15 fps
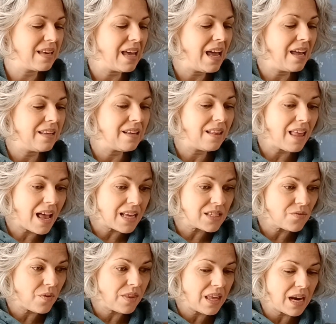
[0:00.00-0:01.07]
And the
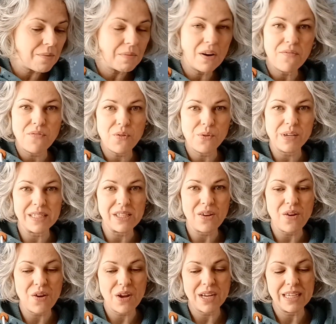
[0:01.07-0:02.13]
last one that I'm going to focus
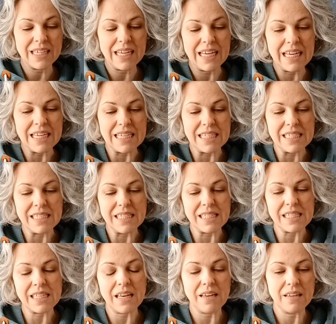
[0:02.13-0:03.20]
on
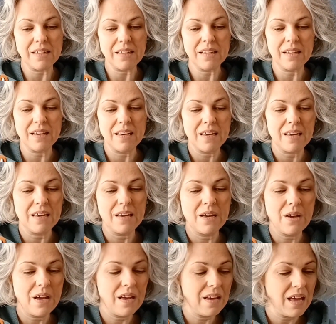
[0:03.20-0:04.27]
is
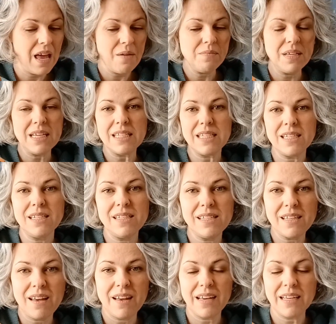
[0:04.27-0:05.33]
Marissa
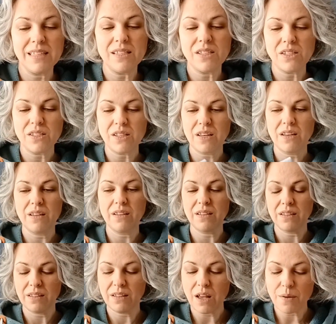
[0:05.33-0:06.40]
Designs
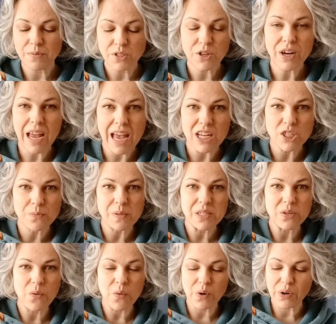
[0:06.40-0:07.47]
Lobster Catch
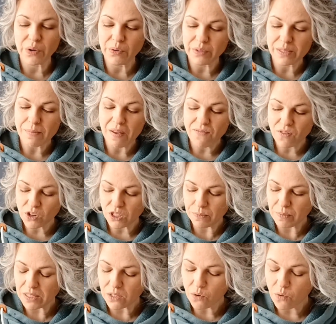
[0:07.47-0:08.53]
Biscornu. It's my first
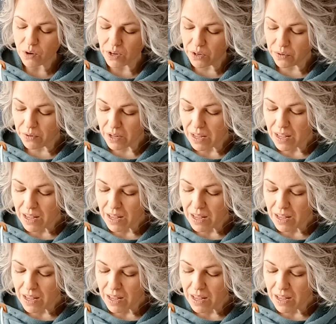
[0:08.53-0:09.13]
Biscornu.